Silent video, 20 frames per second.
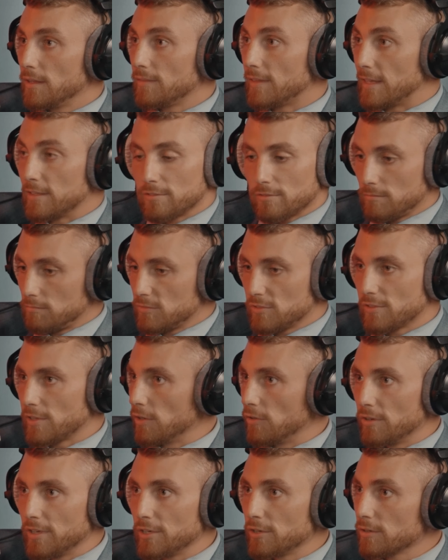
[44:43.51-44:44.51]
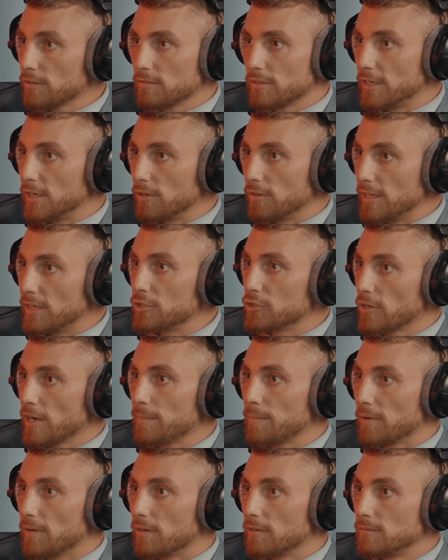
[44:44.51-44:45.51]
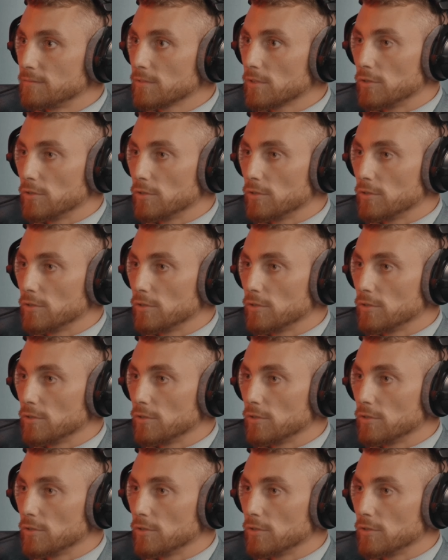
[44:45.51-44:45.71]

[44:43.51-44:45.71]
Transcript: that's still in your, you know, in Draper.